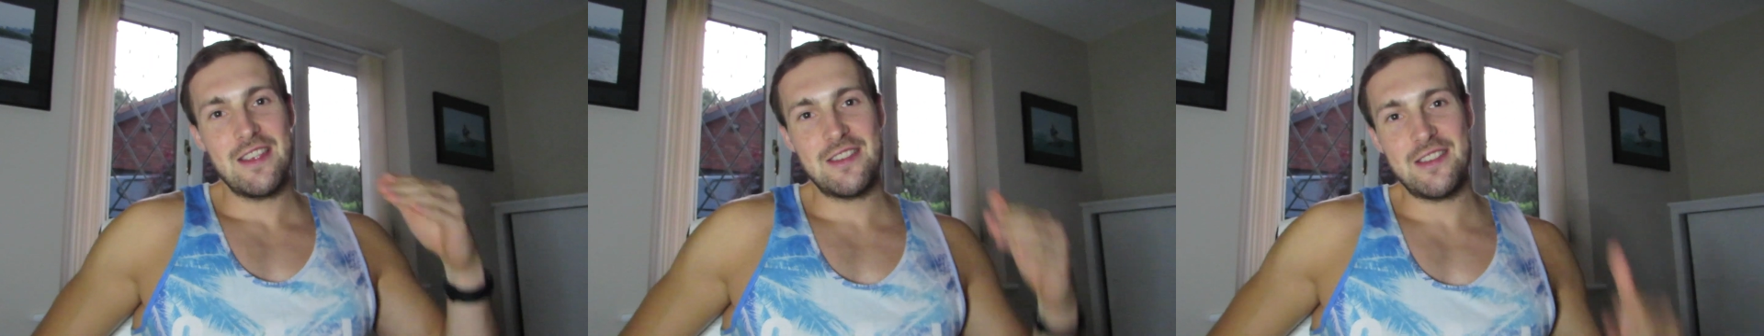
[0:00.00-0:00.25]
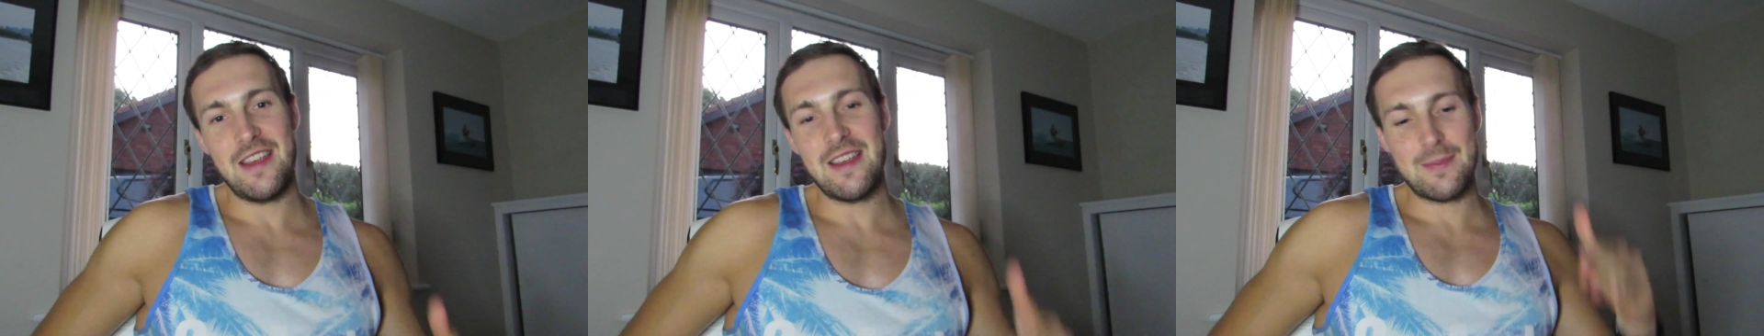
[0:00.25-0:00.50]

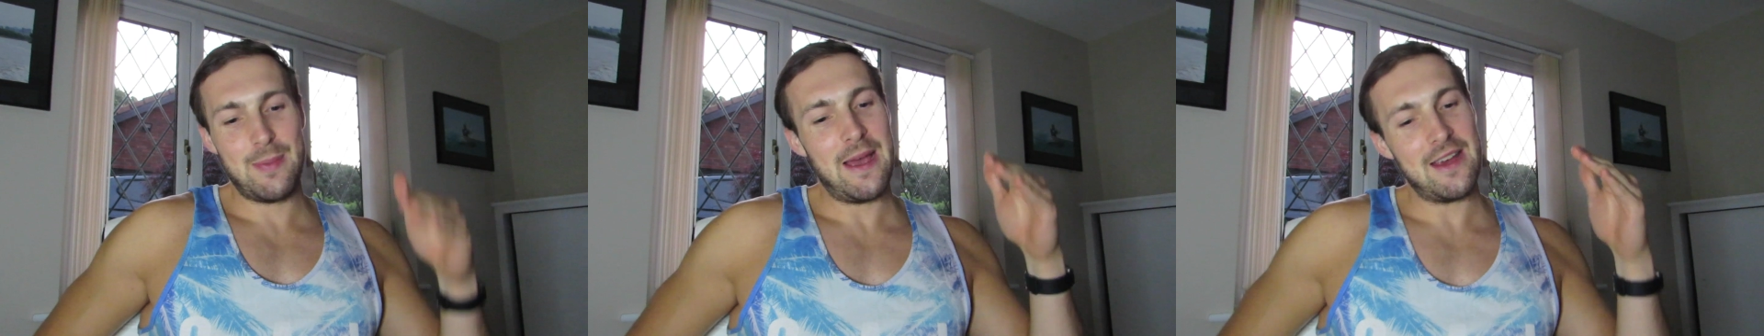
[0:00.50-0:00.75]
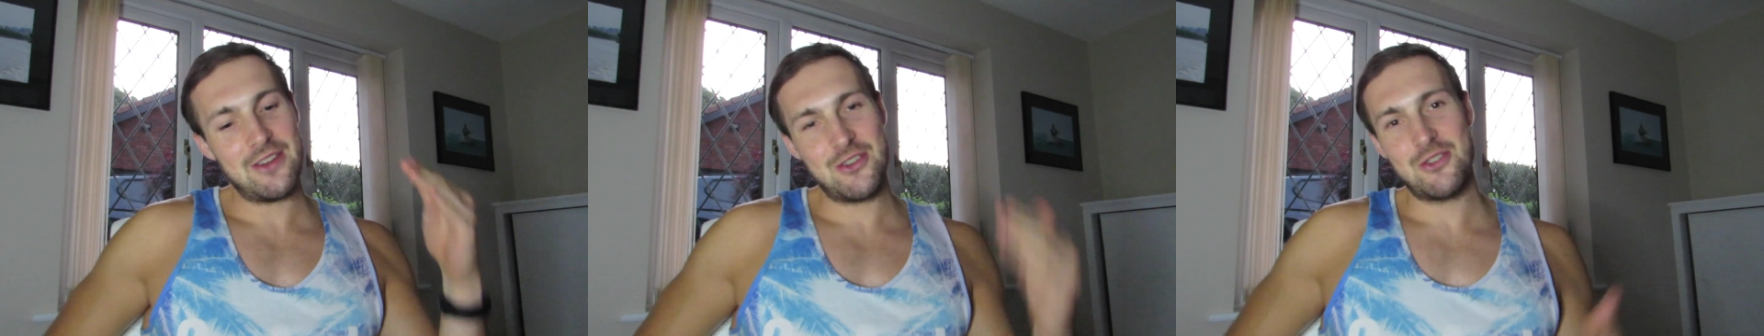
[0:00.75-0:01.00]
six
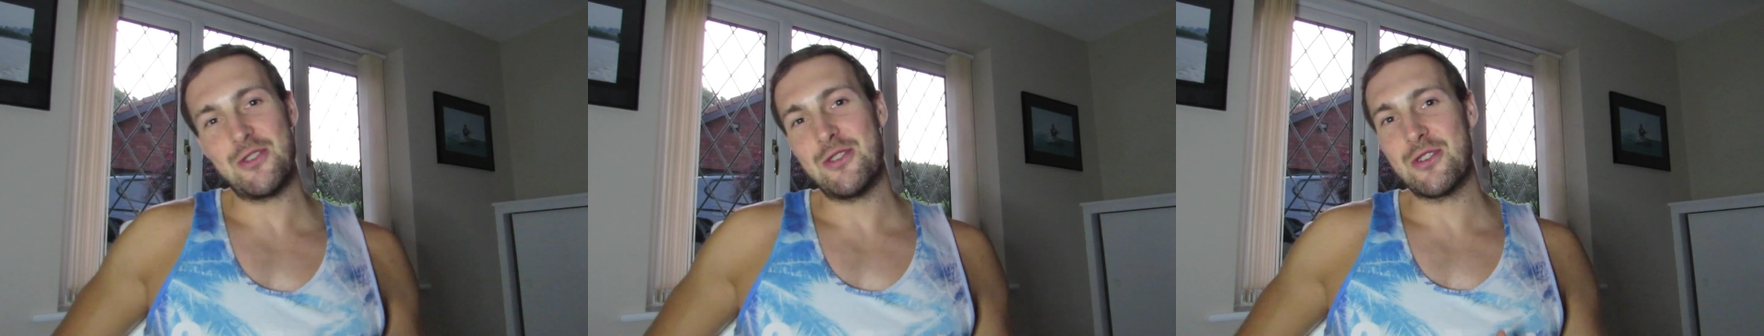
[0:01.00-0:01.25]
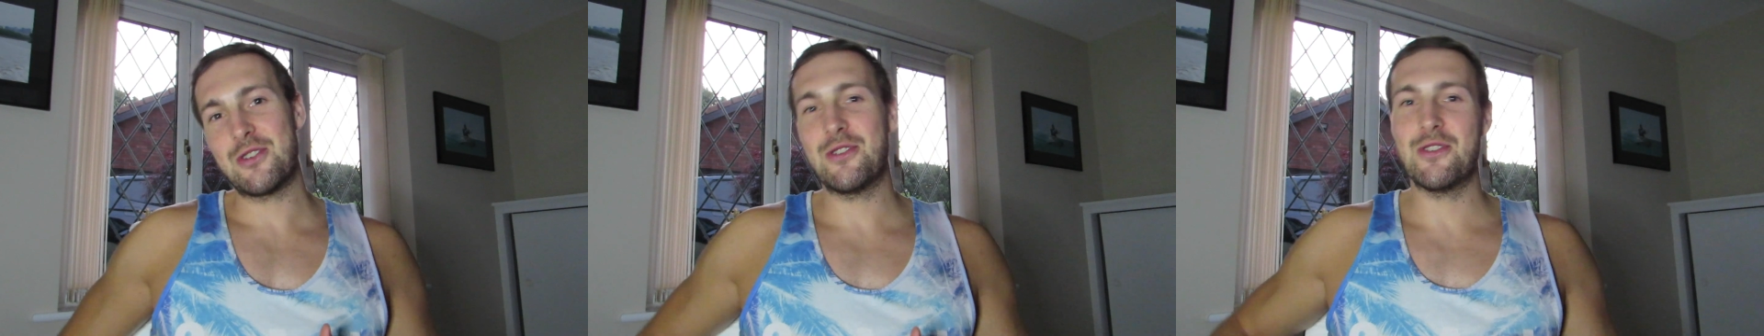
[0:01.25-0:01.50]
pack
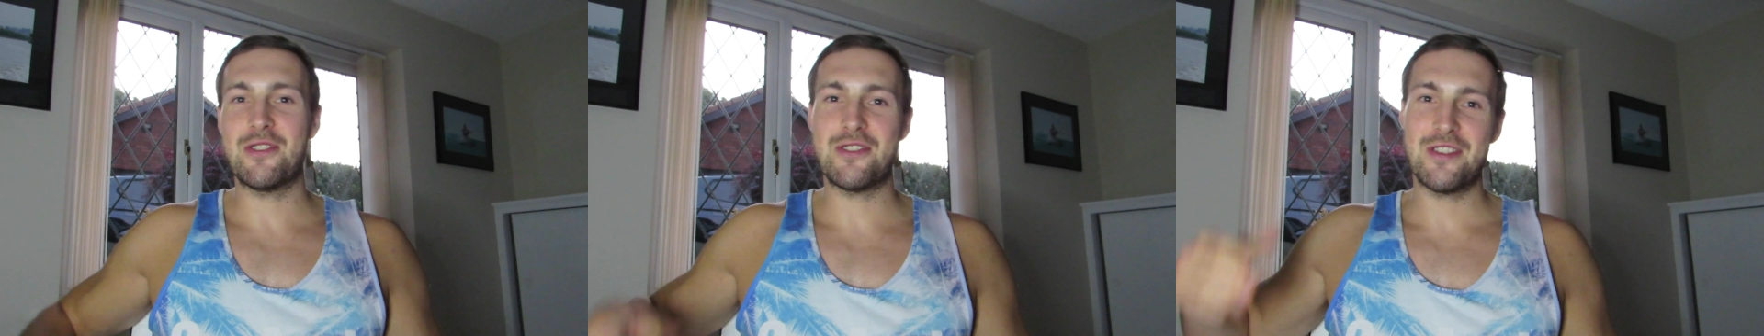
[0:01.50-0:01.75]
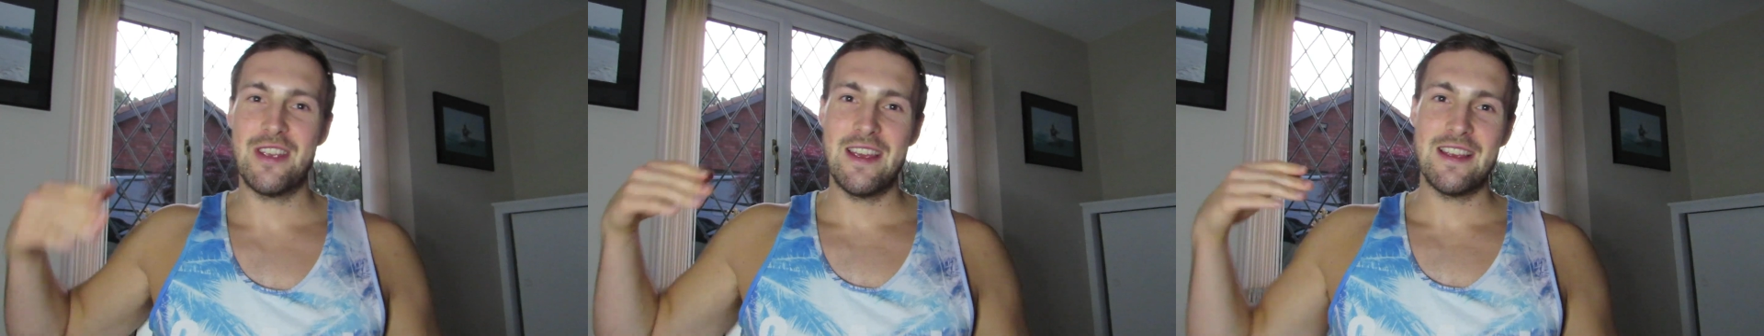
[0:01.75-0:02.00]

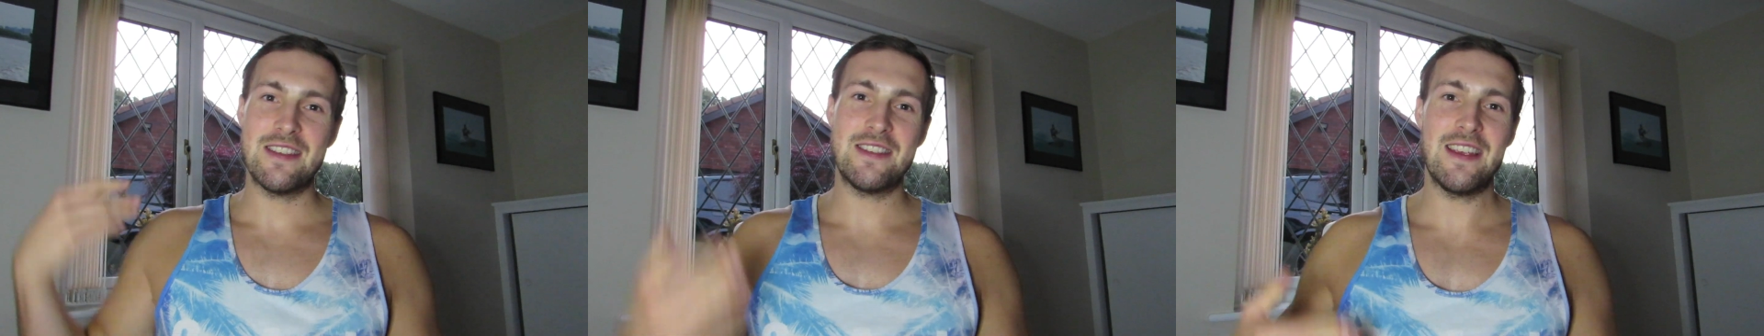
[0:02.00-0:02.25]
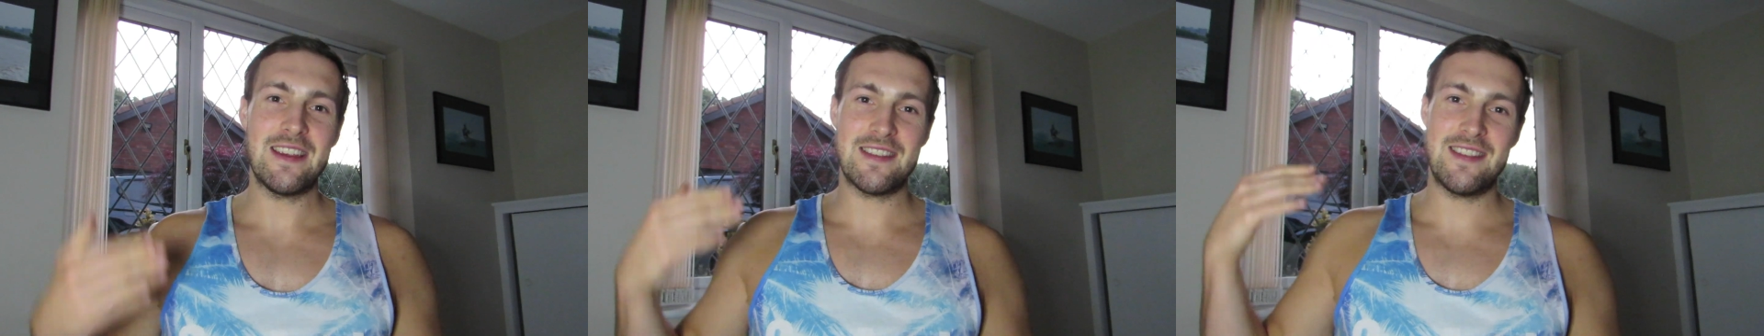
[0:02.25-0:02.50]
shortcuts,
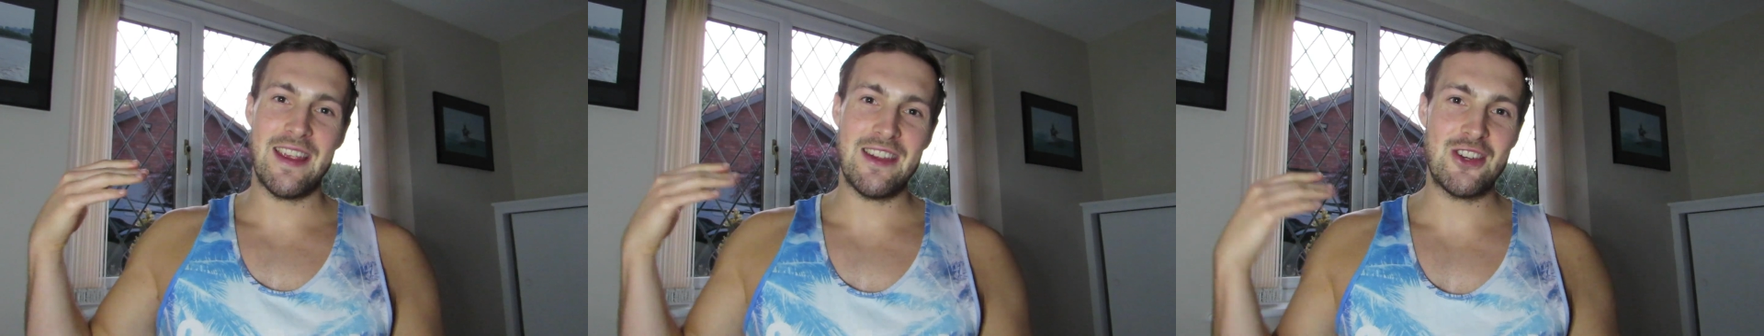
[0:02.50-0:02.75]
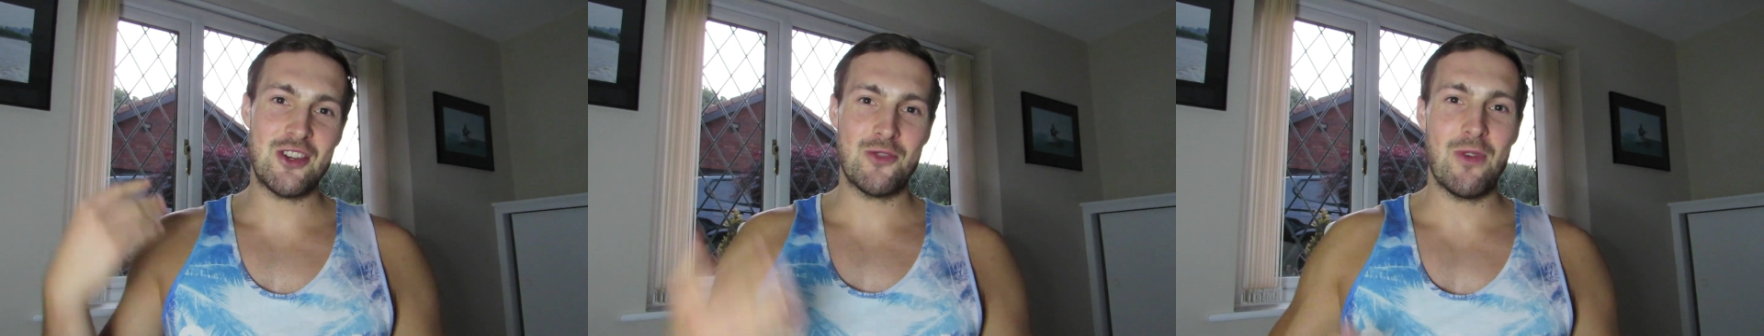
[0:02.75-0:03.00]
6 day
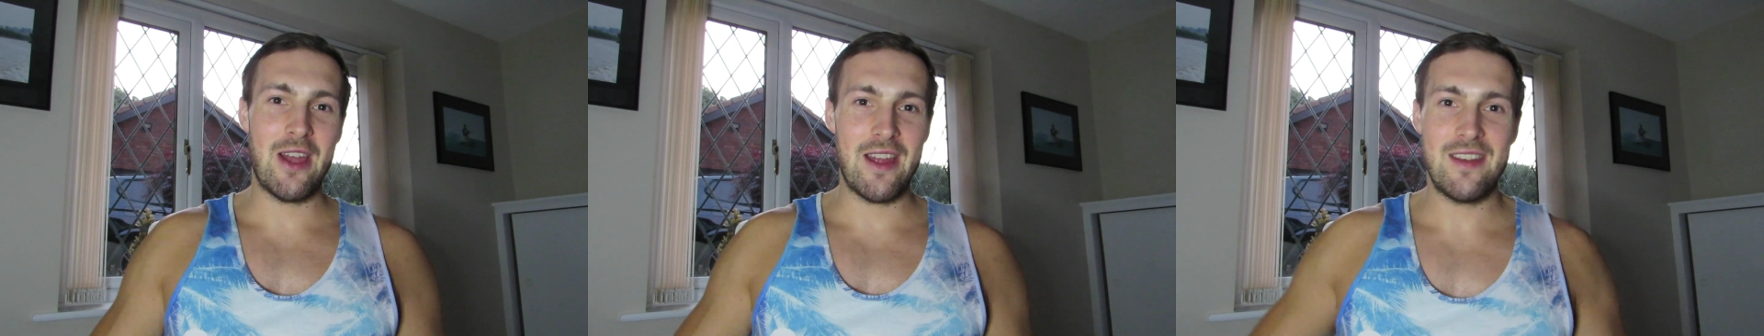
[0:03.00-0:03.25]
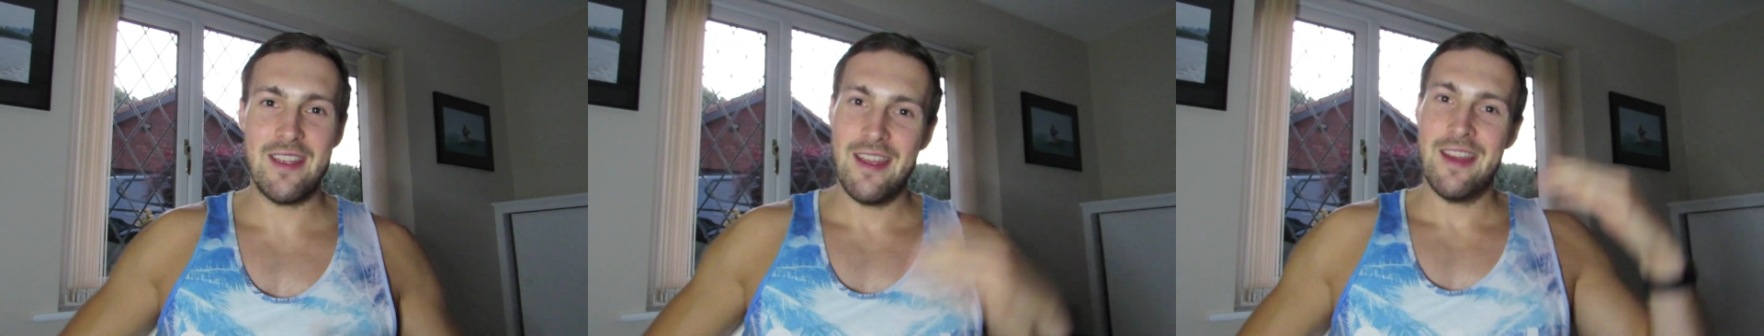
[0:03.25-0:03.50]

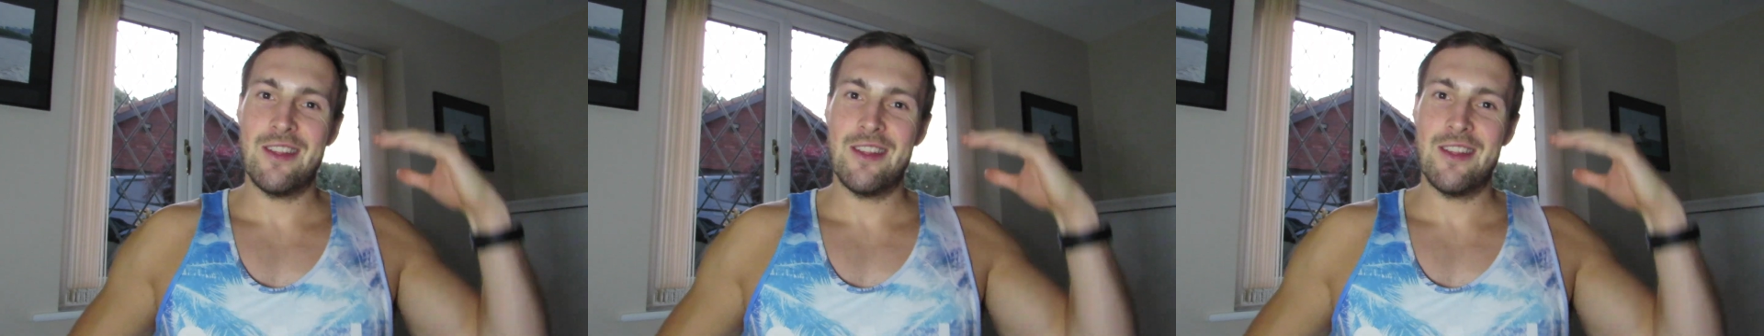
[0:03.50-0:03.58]
shred,